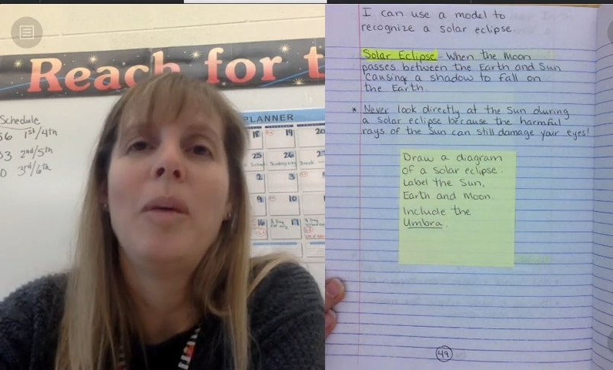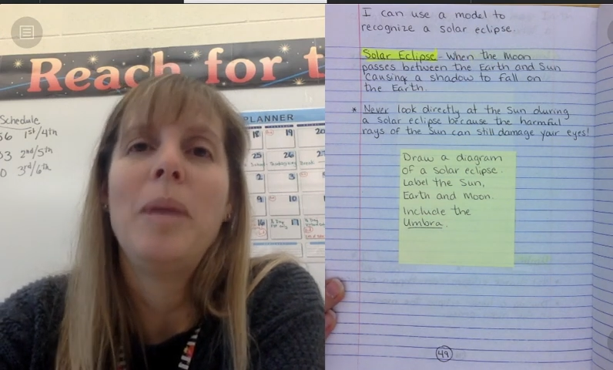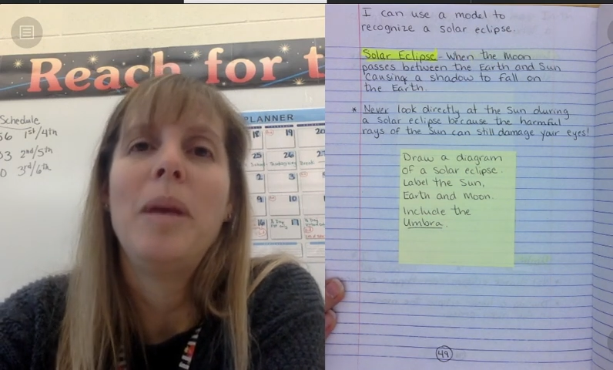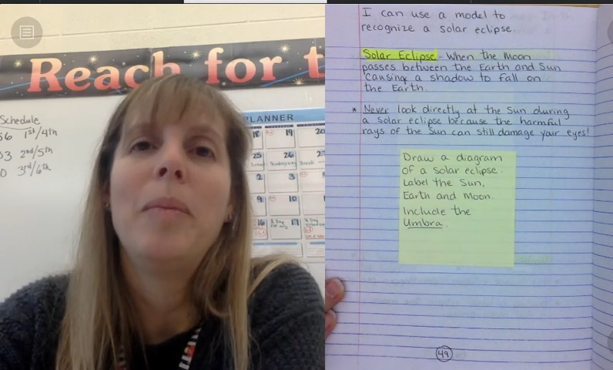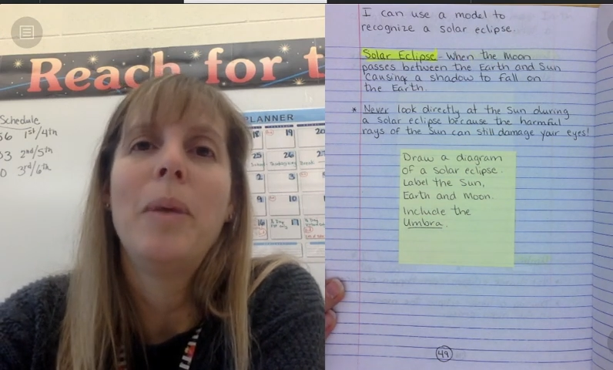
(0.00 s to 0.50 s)

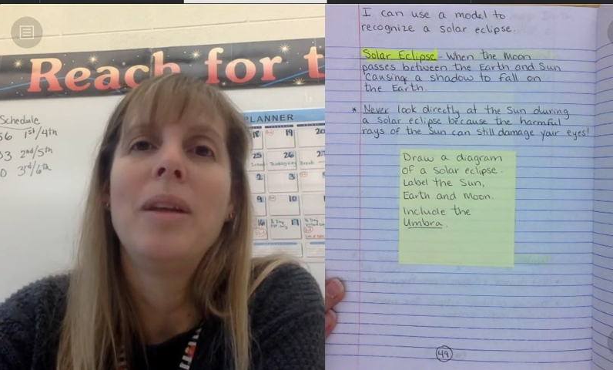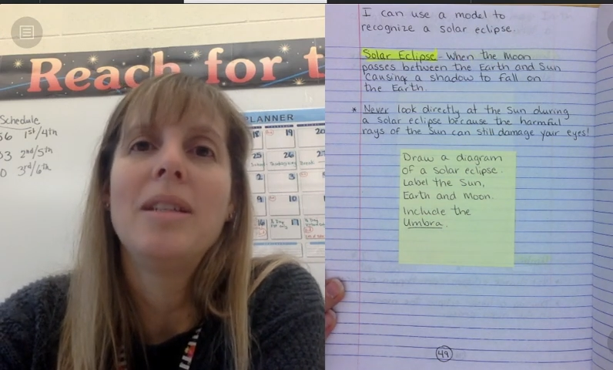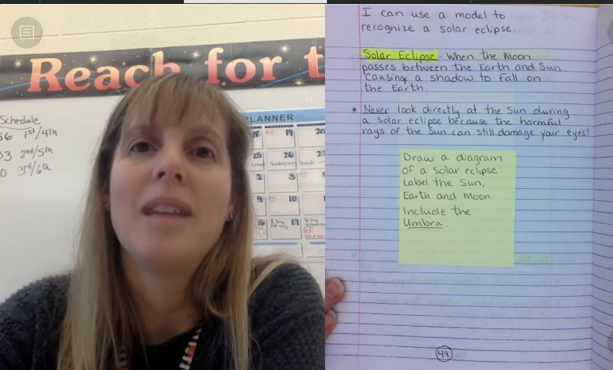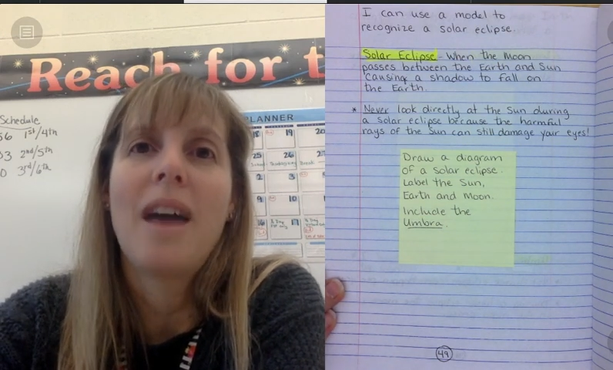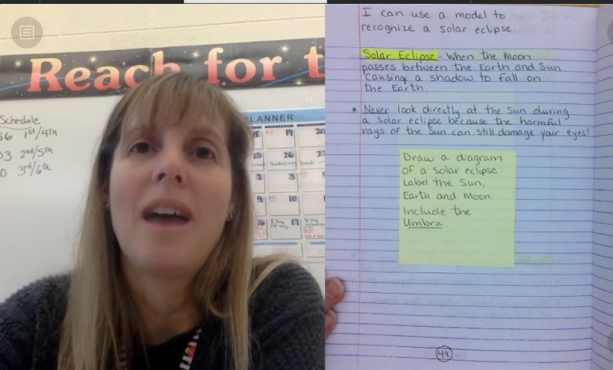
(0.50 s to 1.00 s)
putting
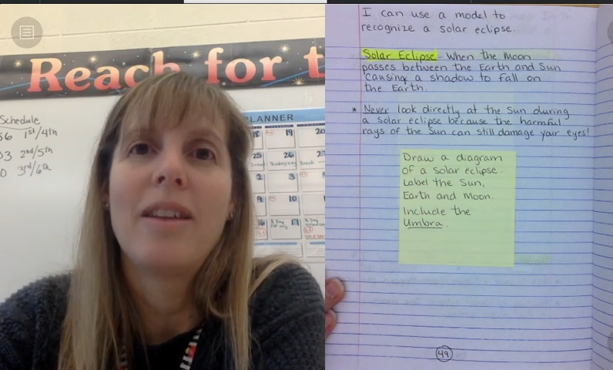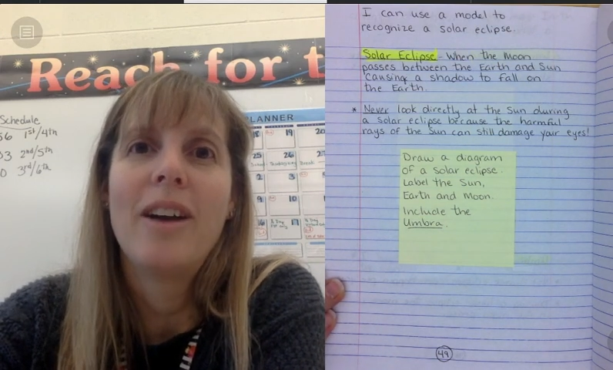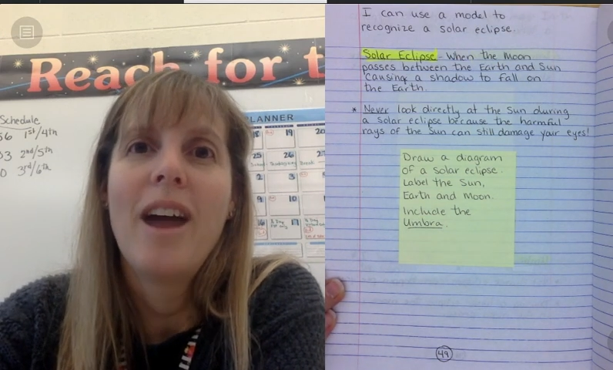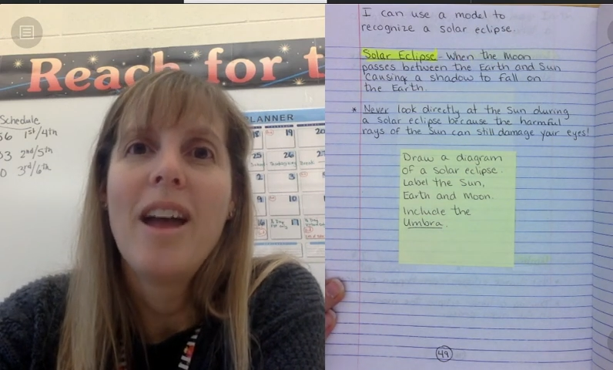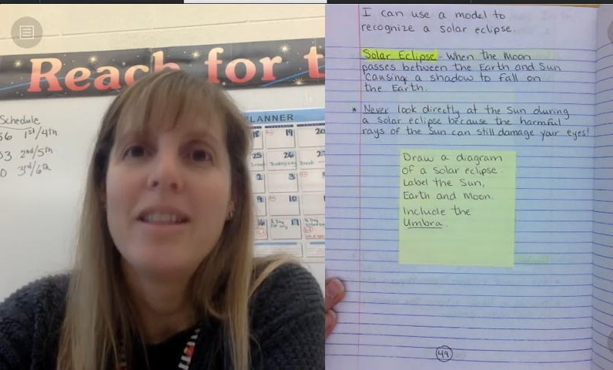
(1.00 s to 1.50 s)
together
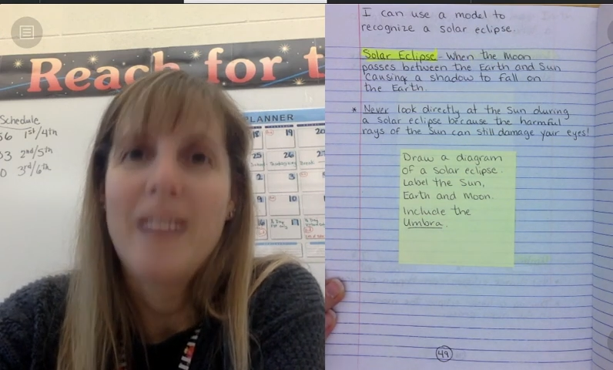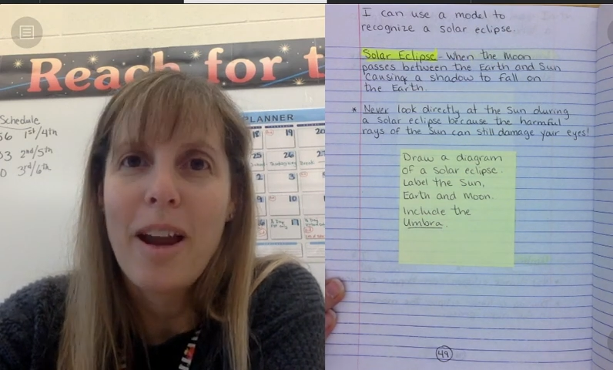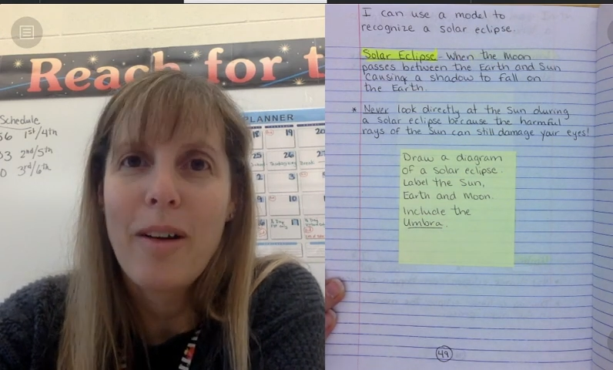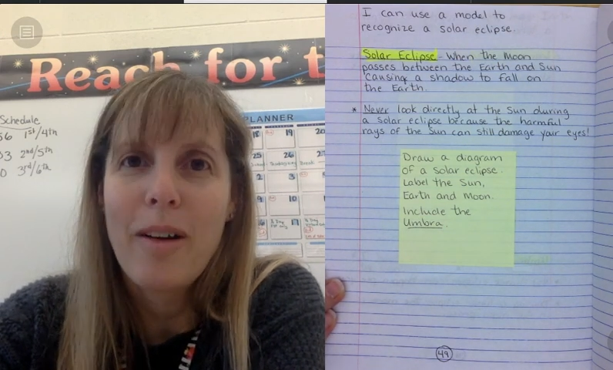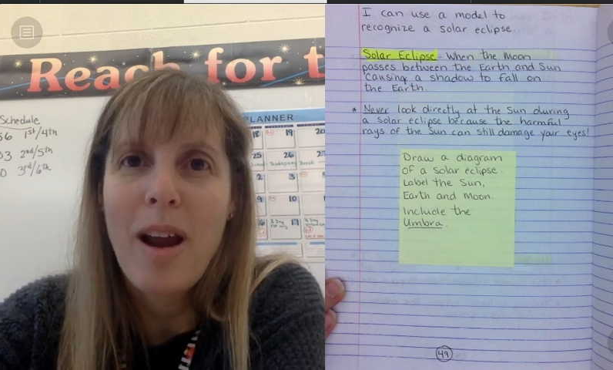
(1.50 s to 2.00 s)

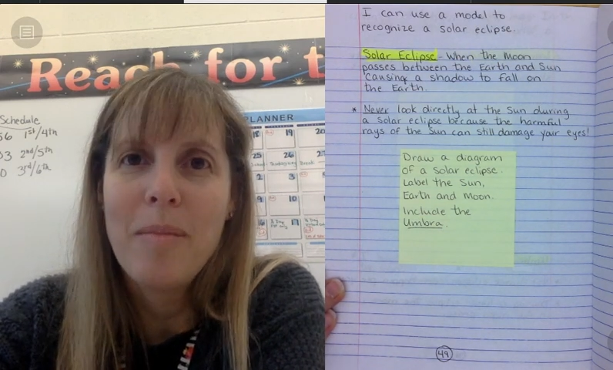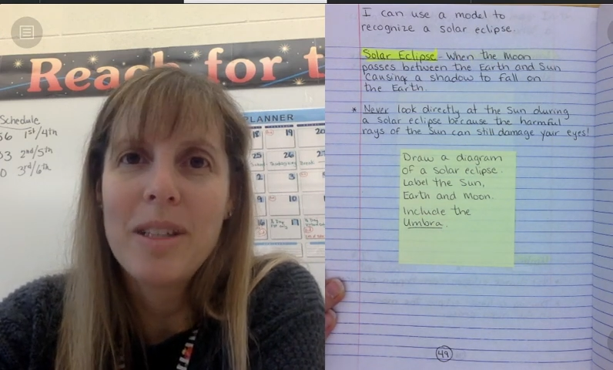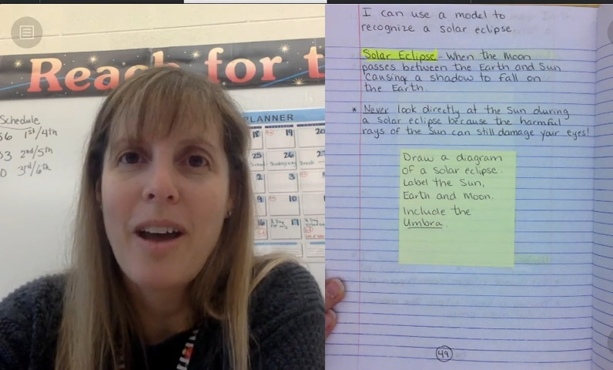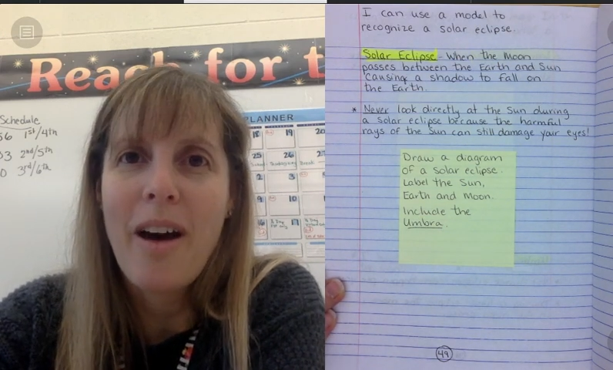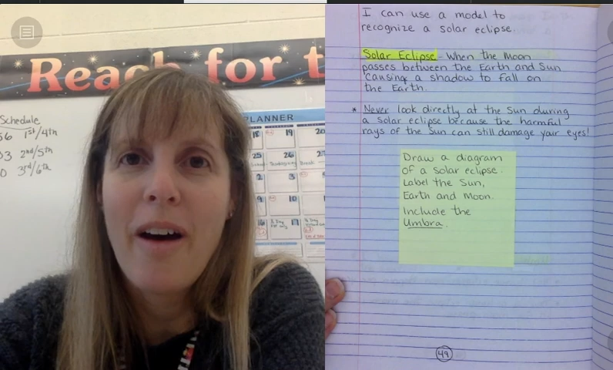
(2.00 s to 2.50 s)
diagrams
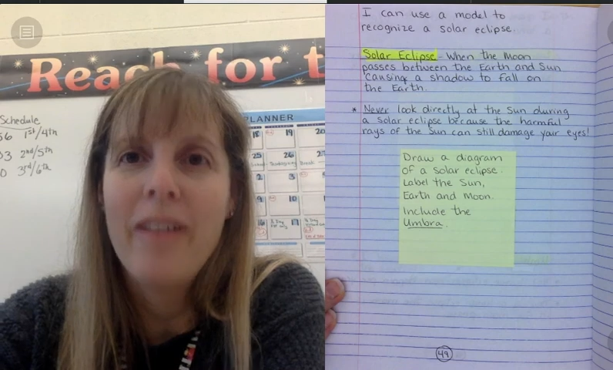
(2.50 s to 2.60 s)
of